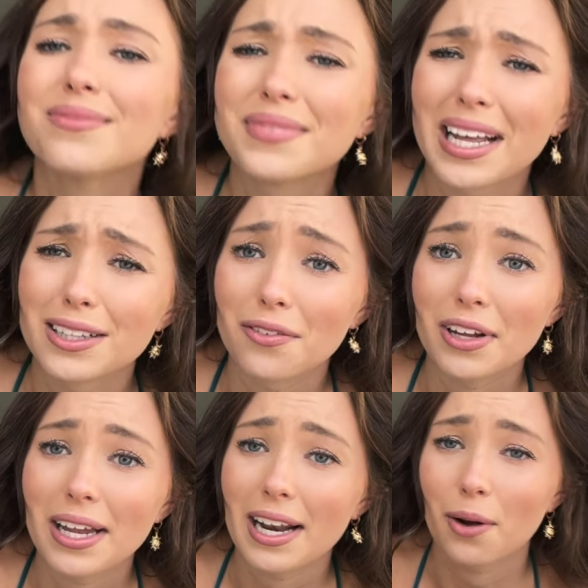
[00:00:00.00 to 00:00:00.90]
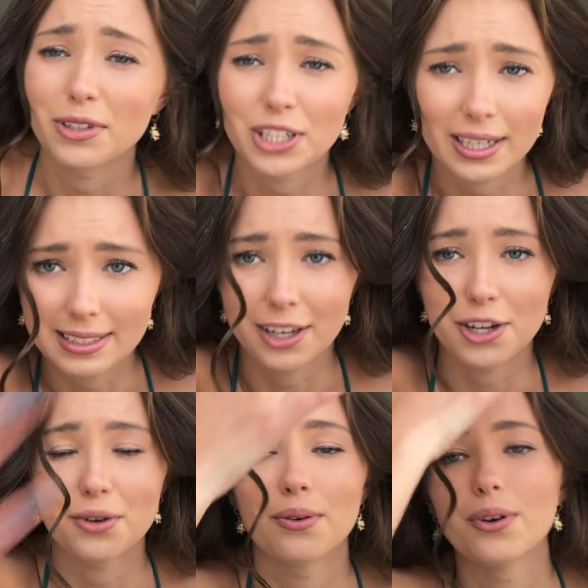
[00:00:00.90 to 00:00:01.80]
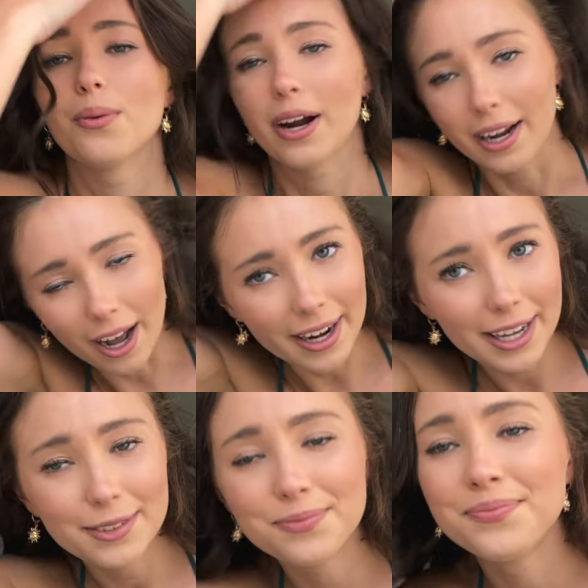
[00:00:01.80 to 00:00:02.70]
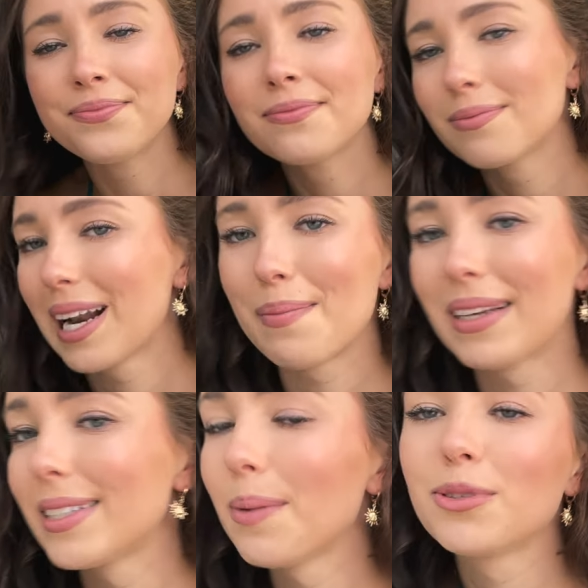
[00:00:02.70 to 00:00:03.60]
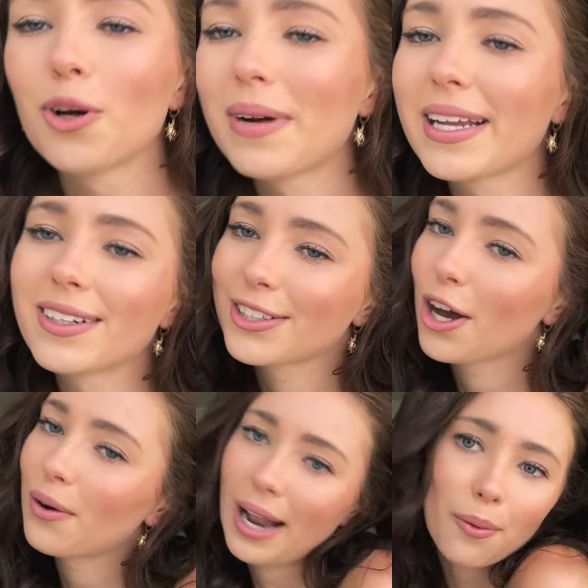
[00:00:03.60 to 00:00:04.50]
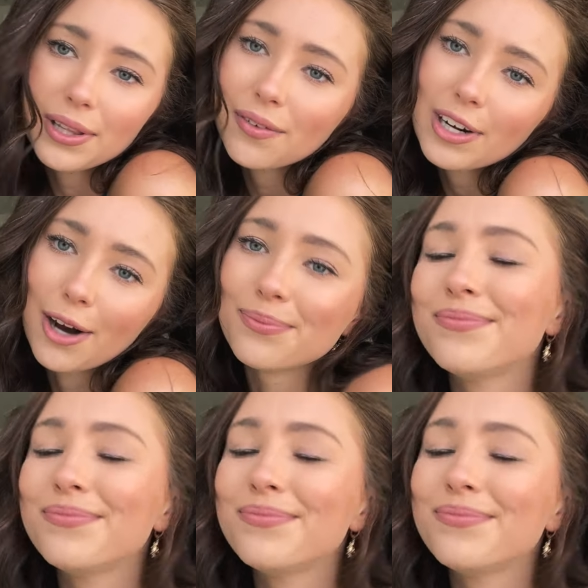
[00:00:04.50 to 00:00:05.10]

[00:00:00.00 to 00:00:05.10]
I love it, and I wish I could tell you where I got it, but I messed up so many years ago and now we'll never know.